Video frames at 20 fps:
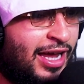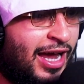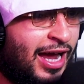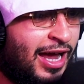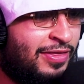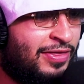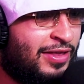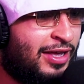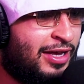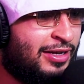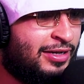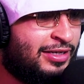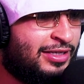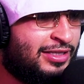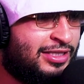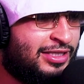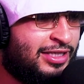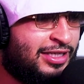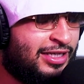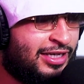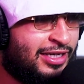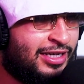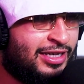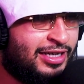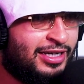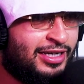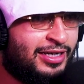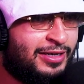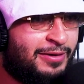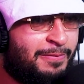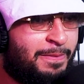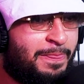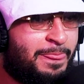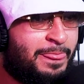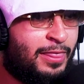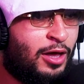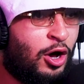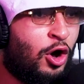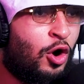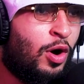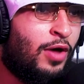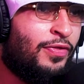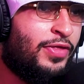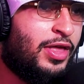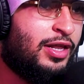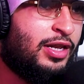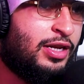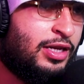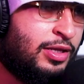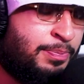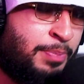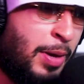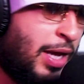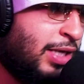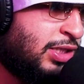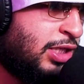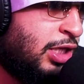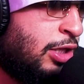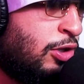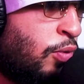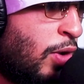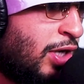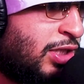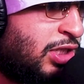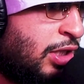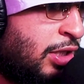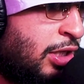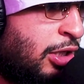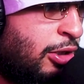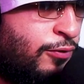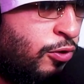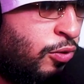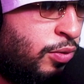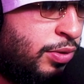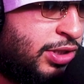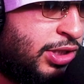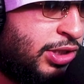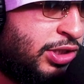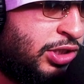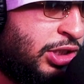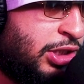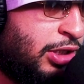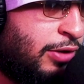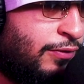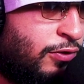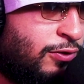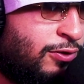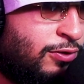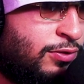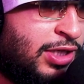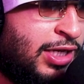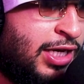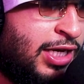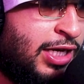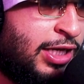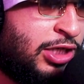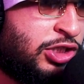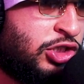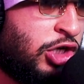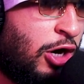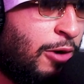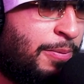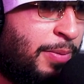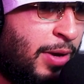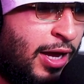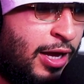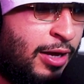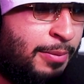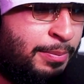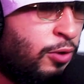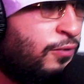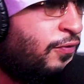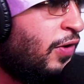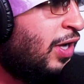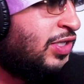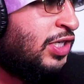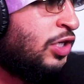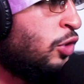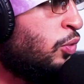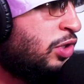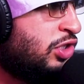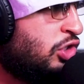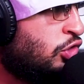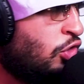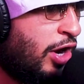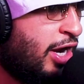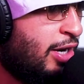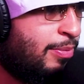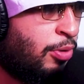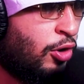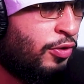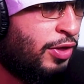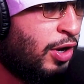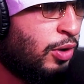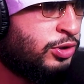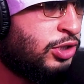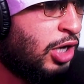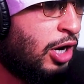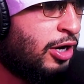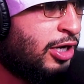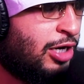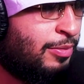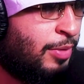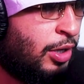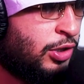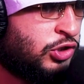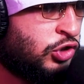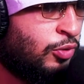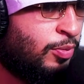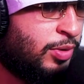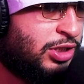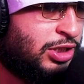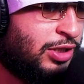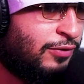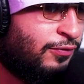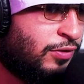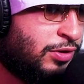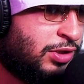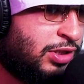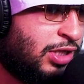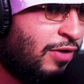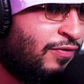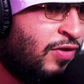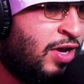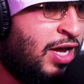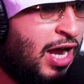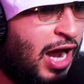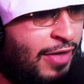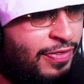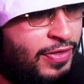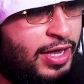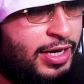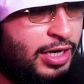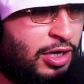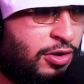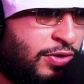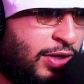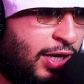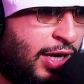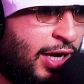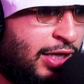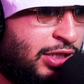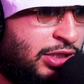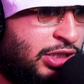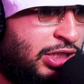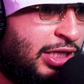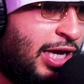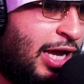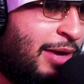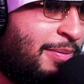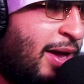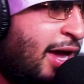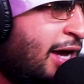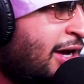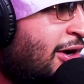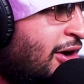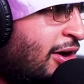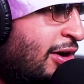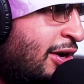And then she and then basically the rest of the interview was just Gina Views, Sharp, and Blueface, and it was great, bro. They were talking about so much different stuff, and then near the end, she came back on